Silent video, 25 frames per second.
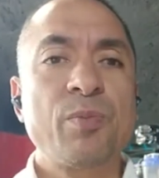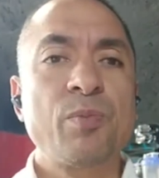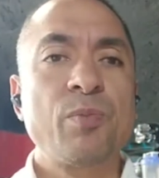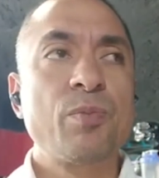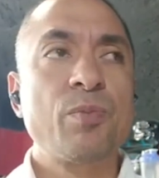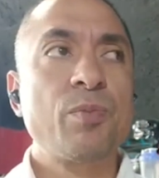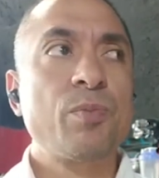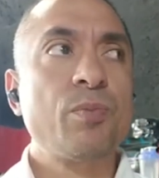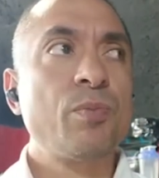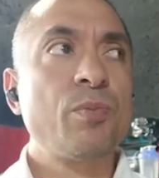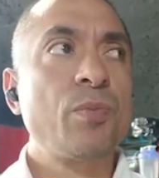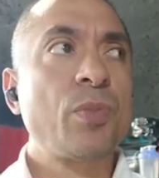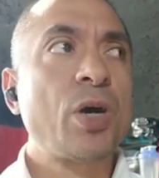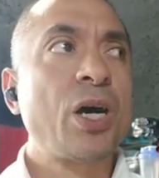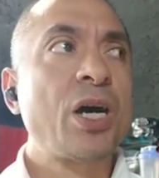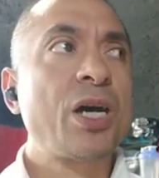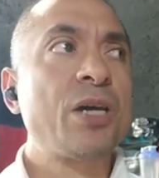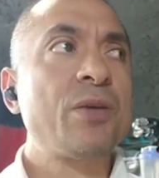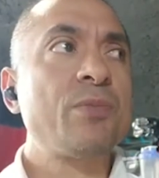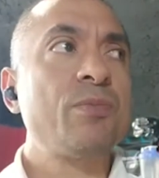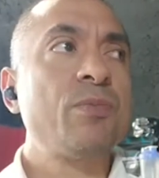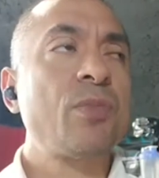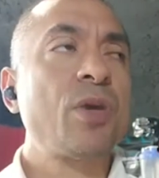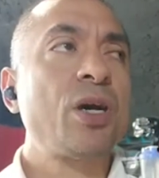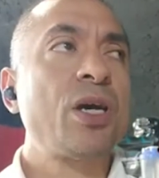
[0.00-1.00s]

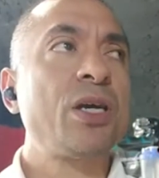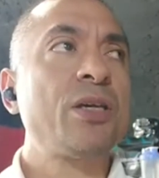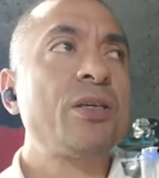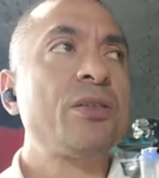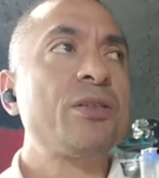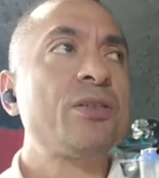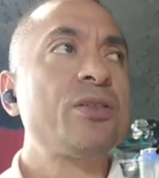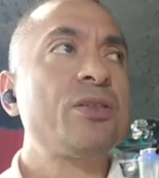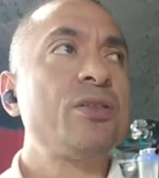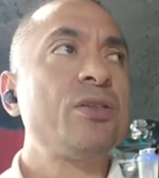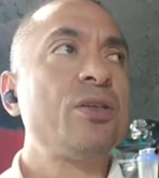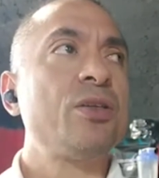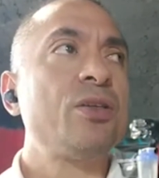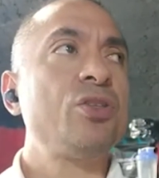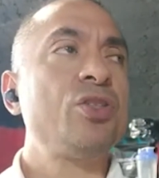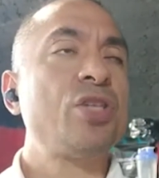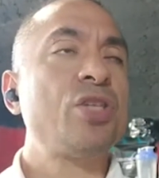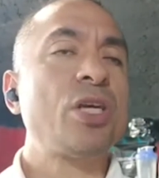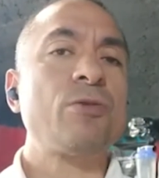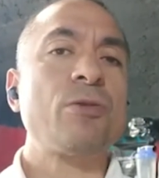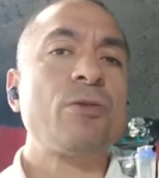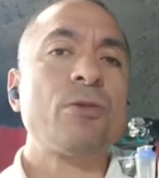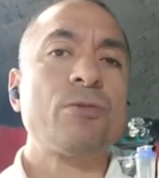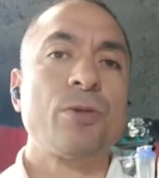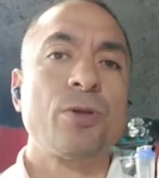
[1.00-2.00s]
My
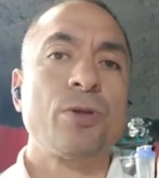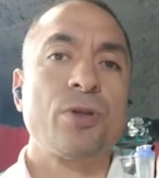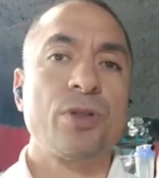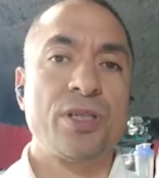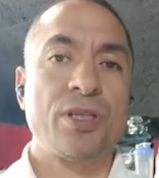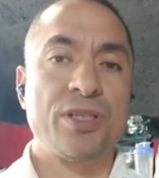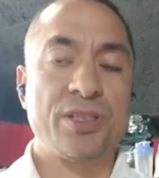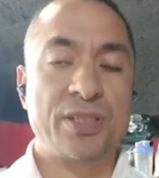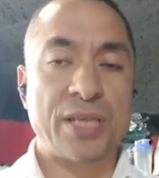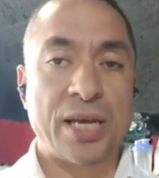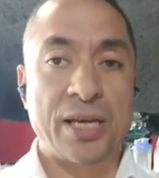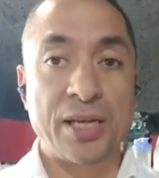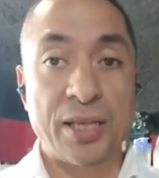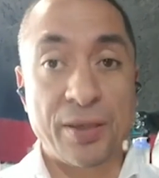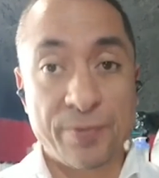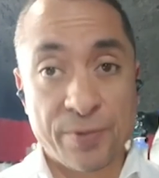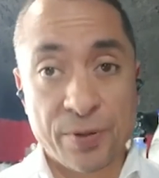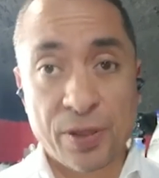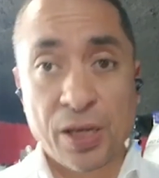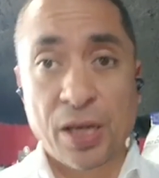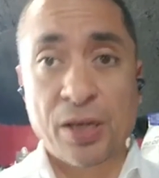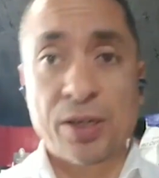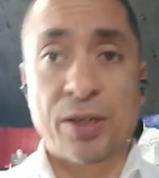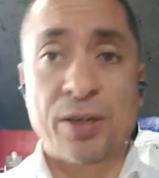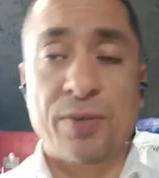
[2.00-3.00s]
general rule is that if you're
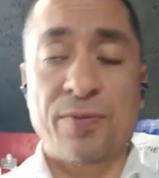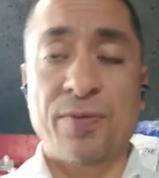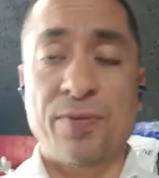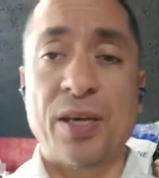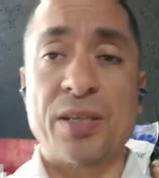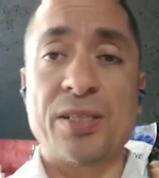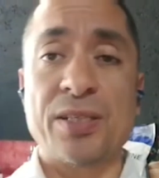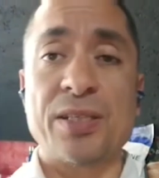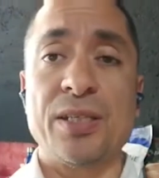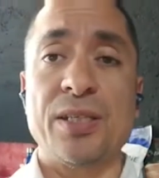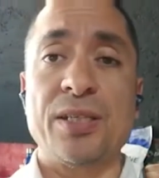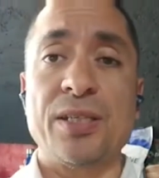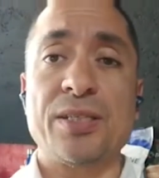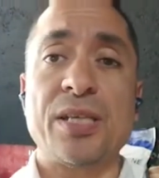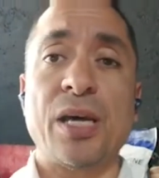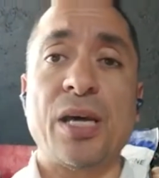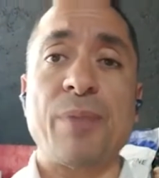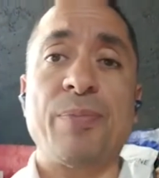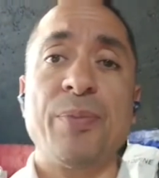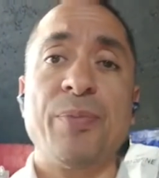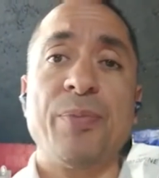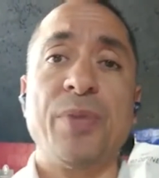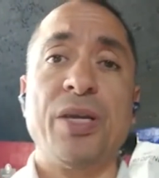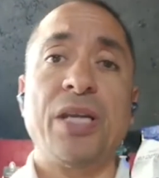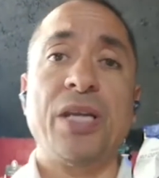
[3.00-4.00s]
going to invest in a
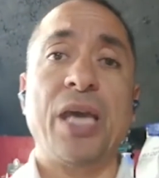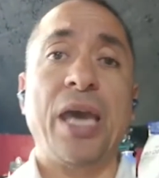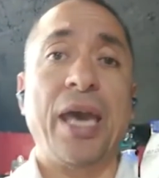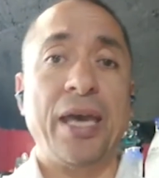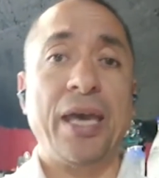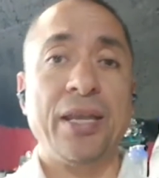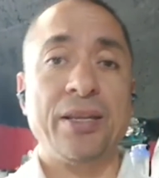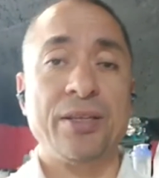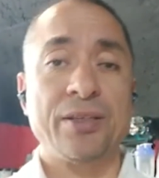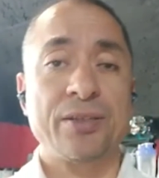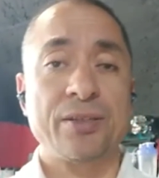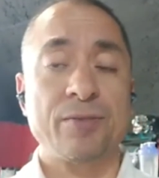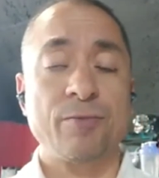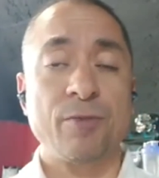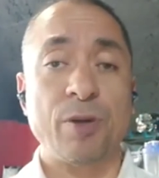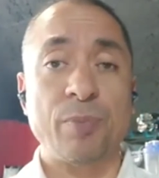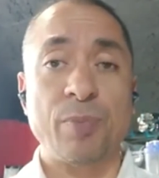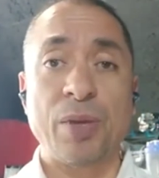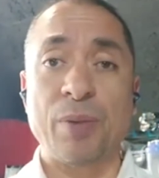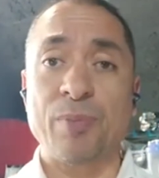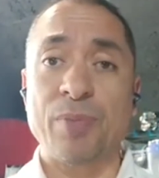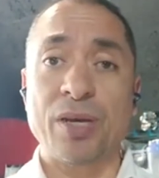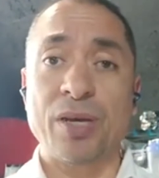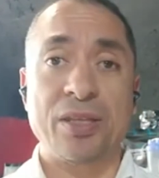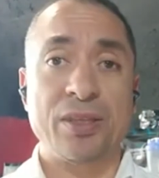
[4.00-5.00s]
supplement, and
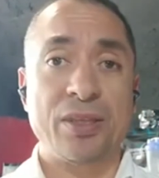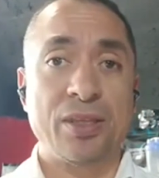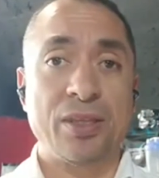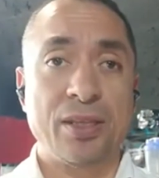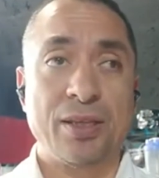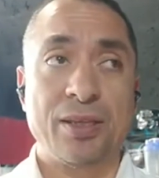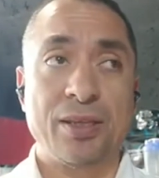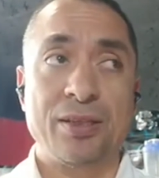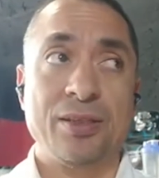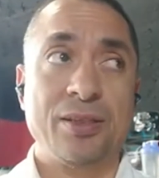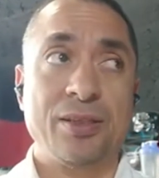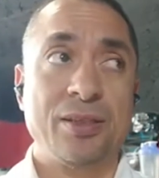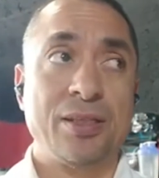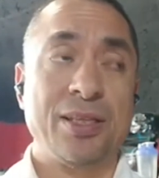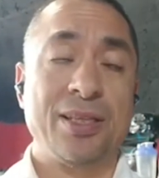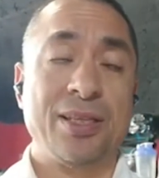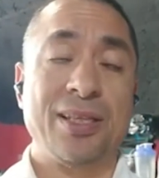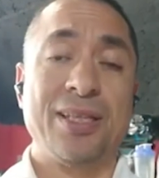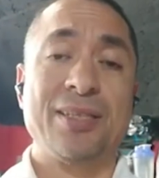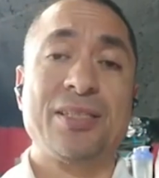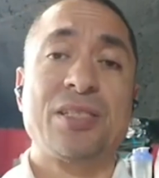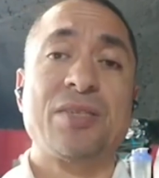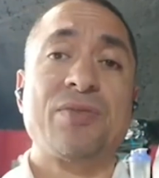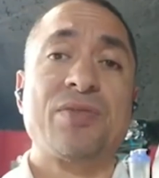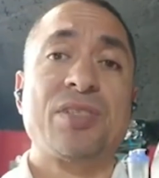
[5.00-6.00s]
remember, the
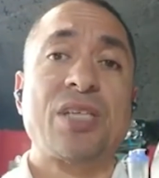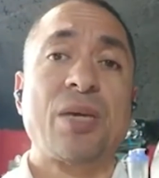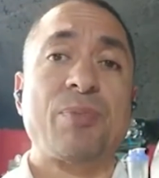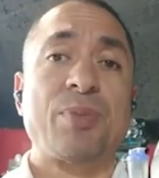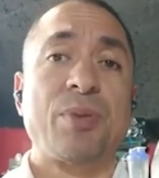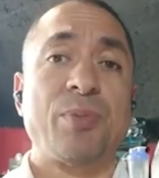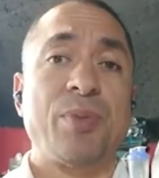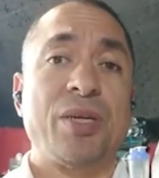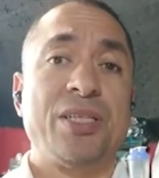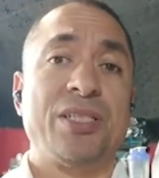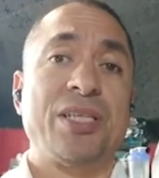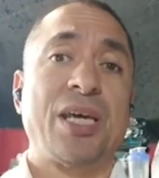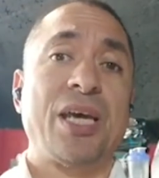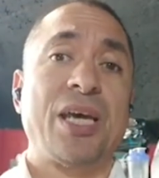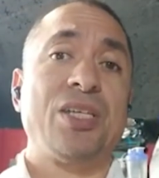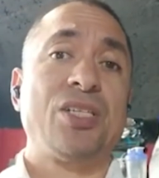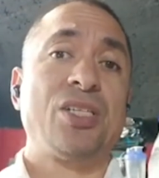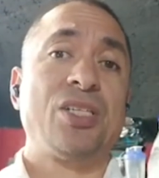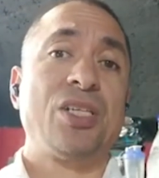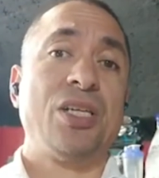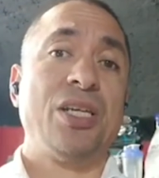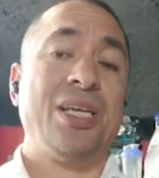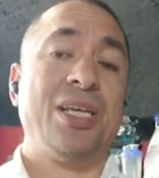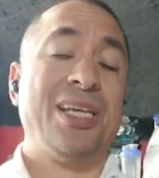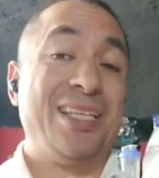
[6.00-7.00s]
list of
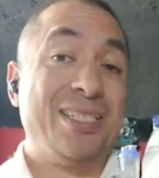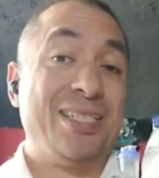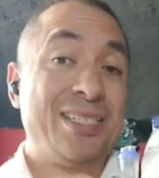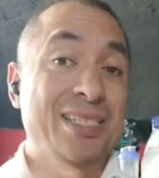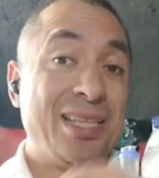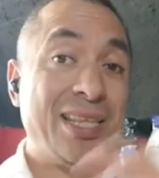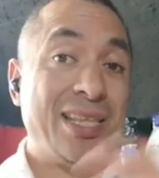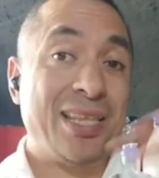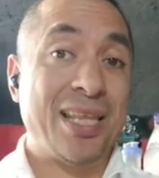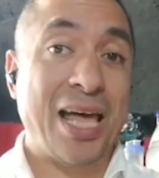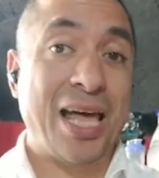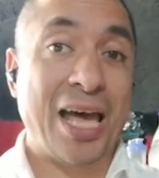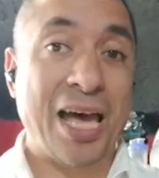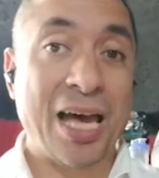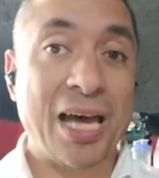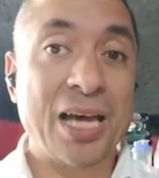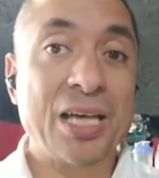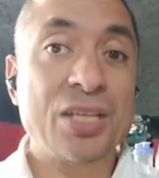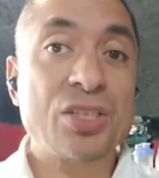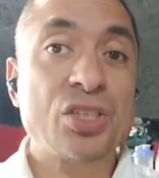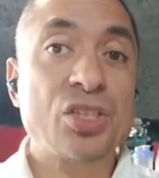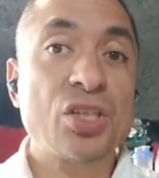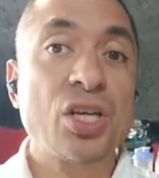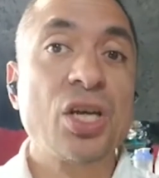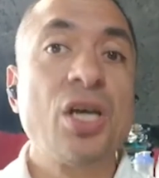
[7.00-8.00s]
supplementation is
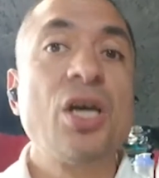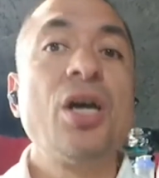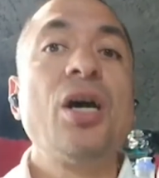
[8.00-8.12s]
large,